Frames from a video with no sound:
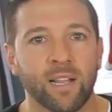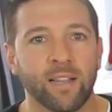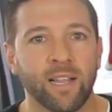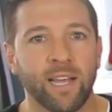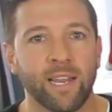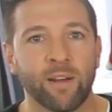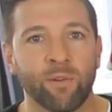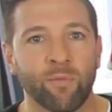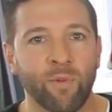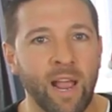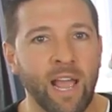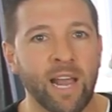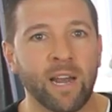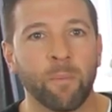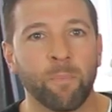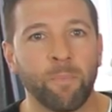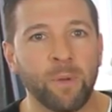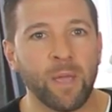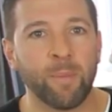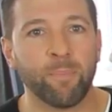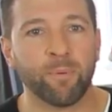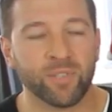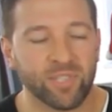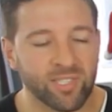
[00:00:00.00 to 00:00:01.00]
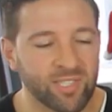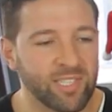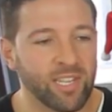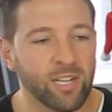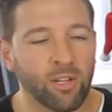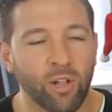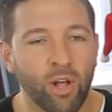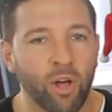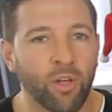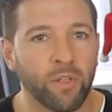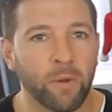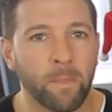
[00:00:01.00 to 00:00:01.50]
letting random people
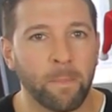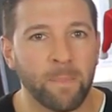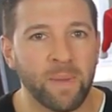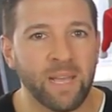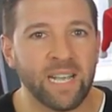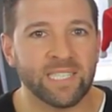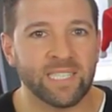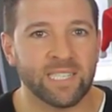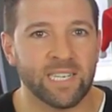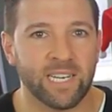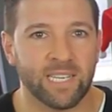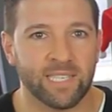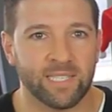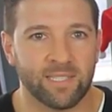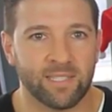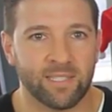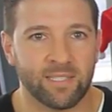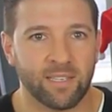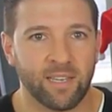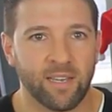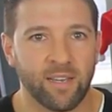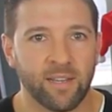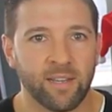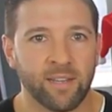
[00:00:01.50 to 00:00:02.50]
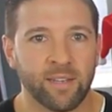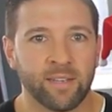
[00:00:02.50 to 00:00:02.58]
steal all their business.